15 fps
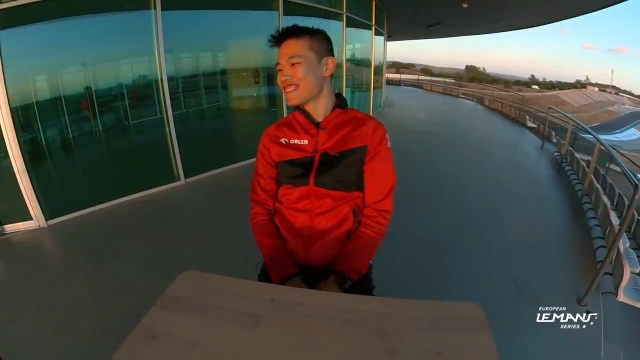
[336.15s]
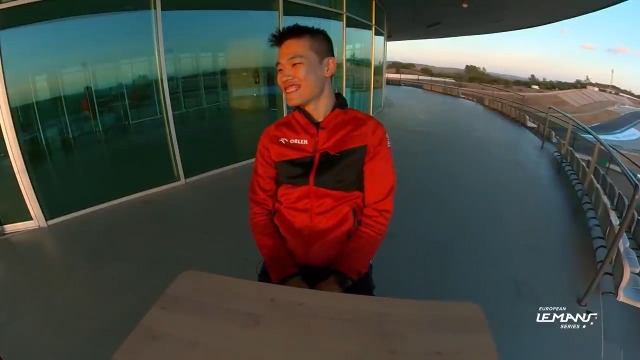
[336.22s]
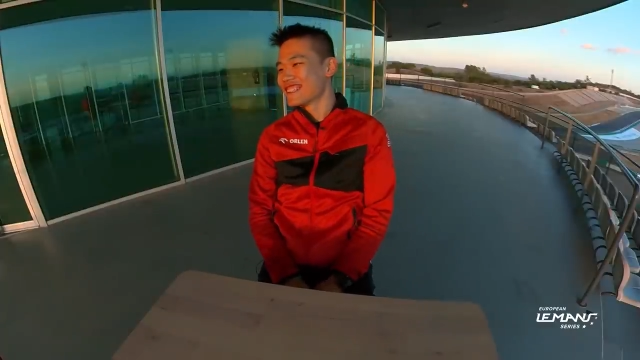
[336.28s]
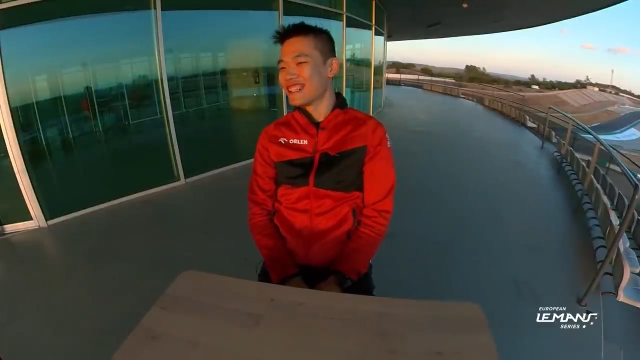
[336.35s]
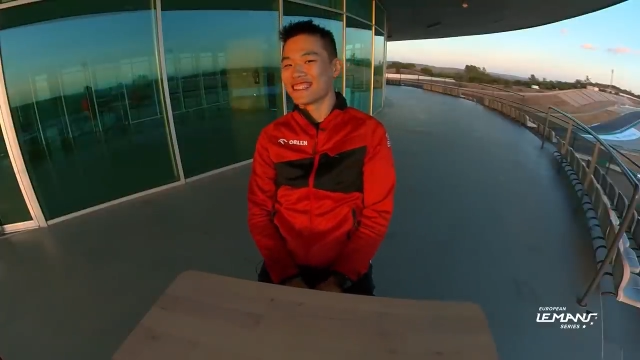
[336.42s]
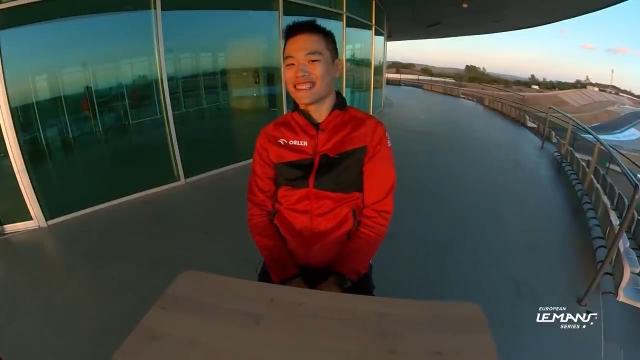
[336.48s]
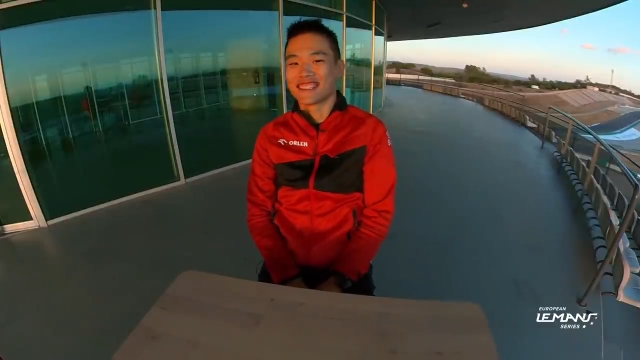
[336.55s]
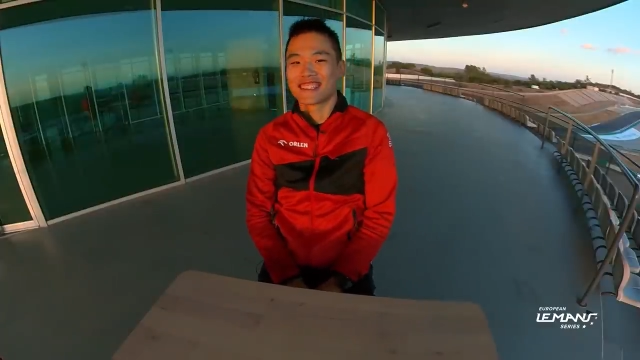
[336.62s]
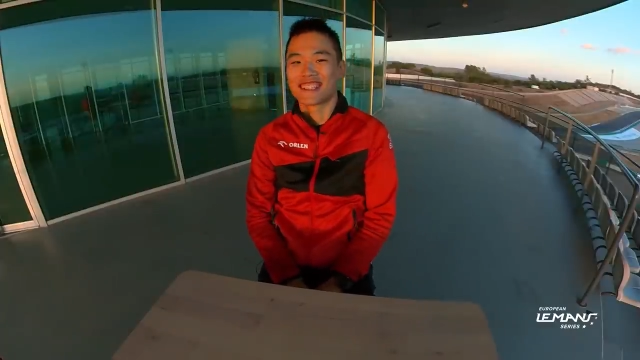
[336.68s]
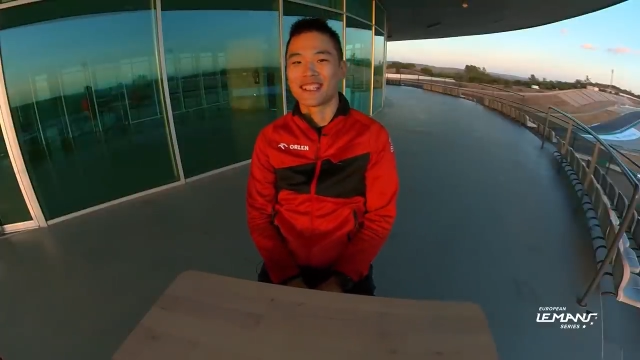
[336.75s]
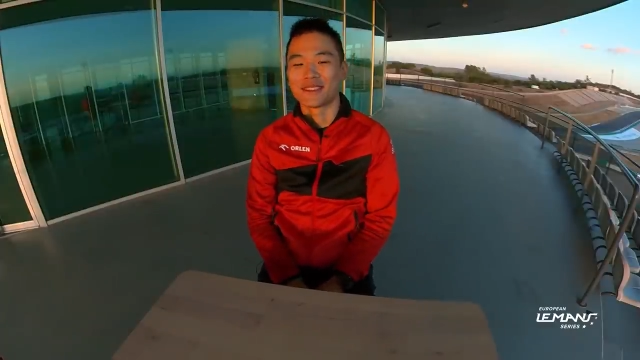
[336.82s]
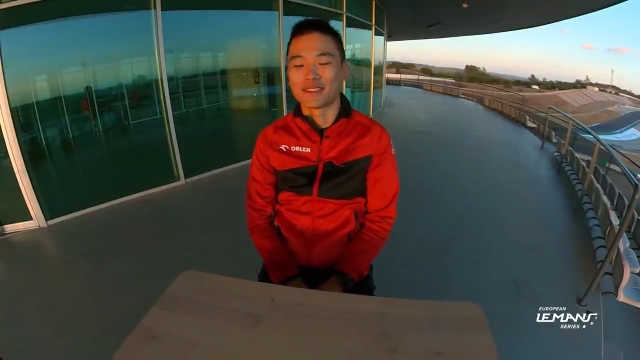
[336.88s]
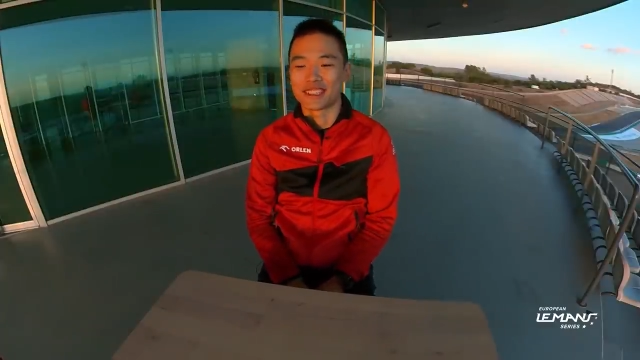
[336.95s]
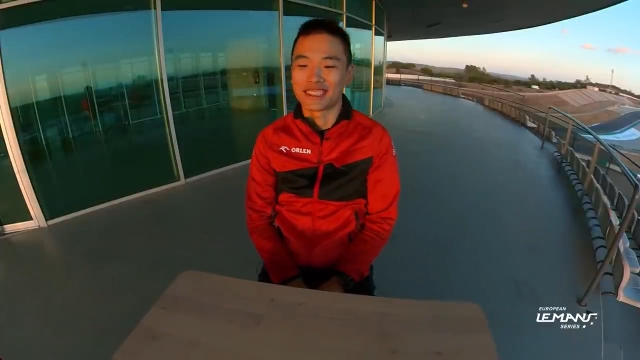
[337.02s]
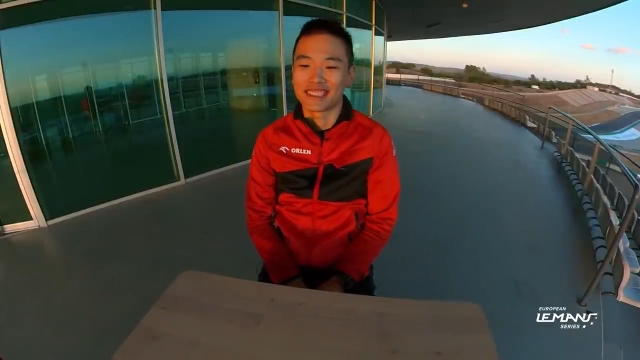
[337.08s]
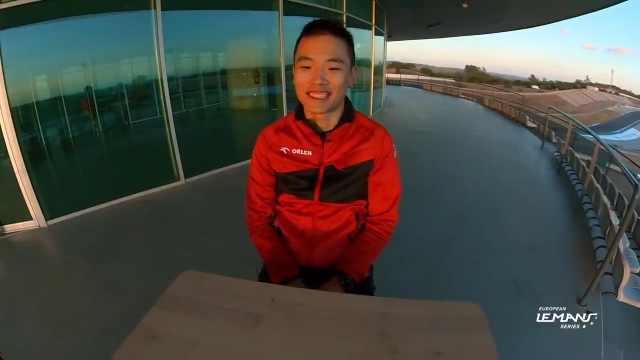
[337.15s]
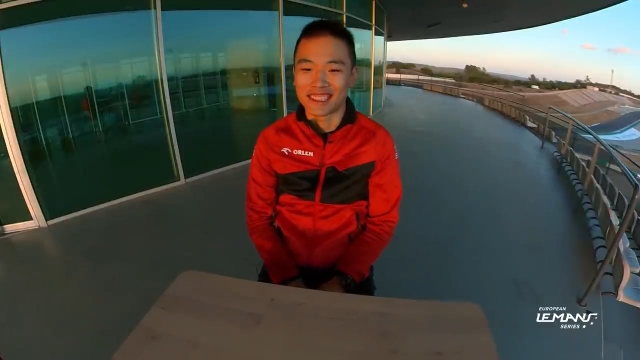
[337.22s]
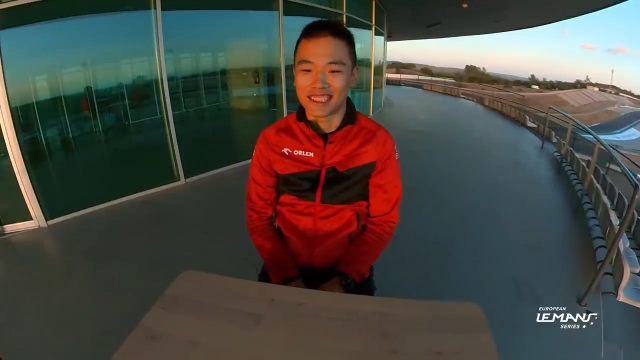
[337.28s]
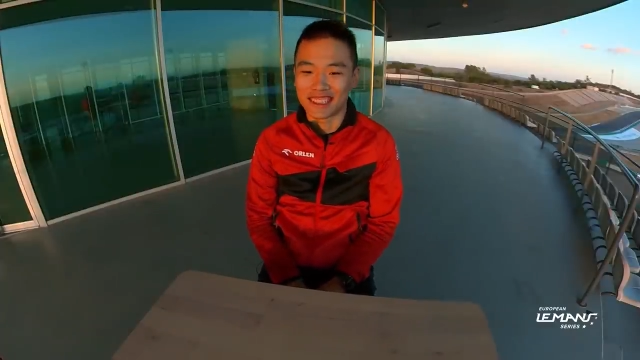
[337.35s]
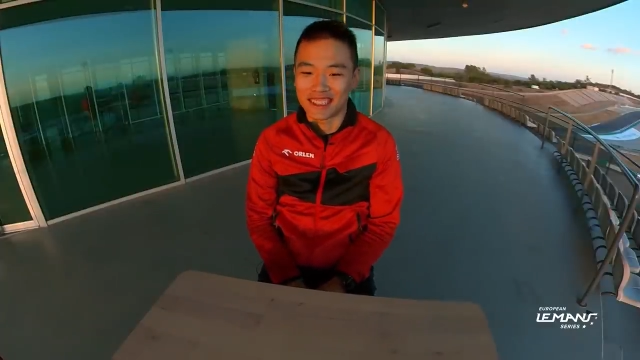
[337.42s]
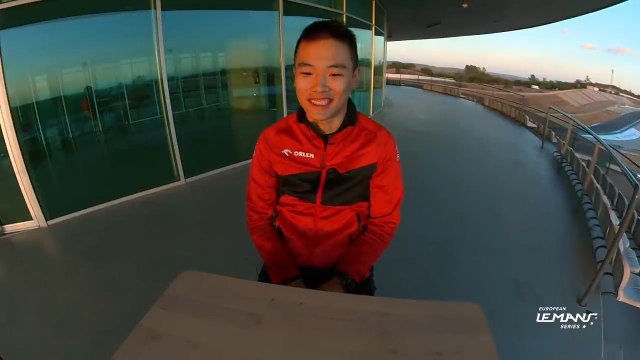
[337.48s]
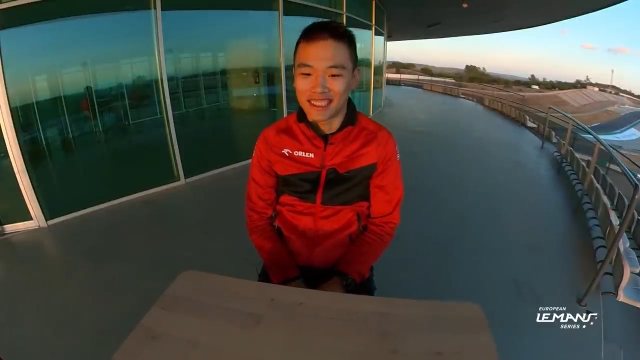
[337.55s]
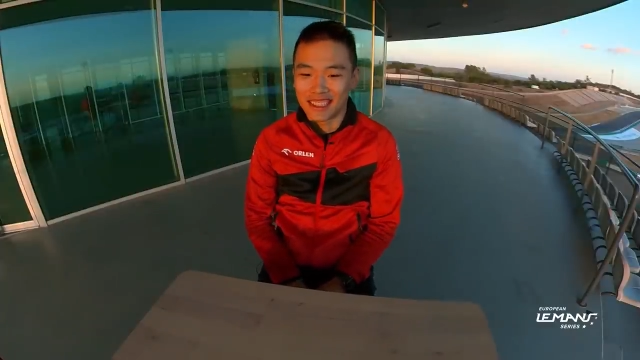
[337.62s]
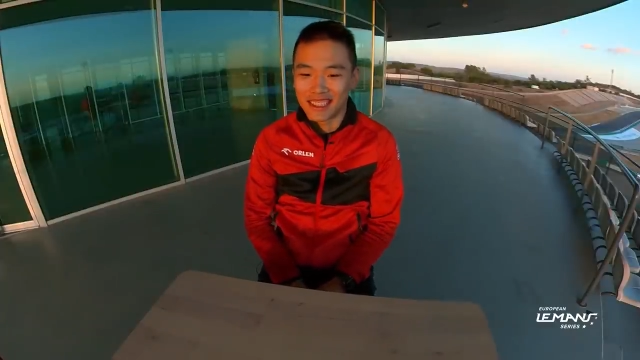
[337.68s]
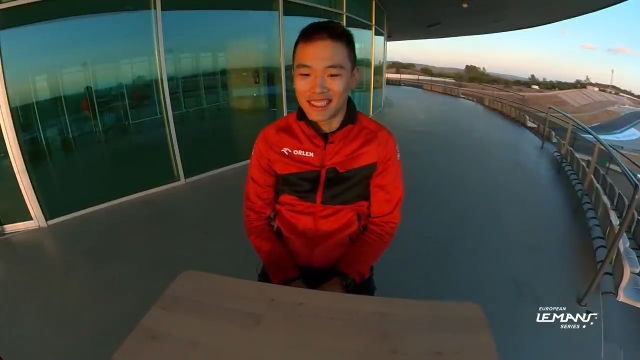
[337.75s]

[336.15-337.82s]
yeah. at the time, but... Uh,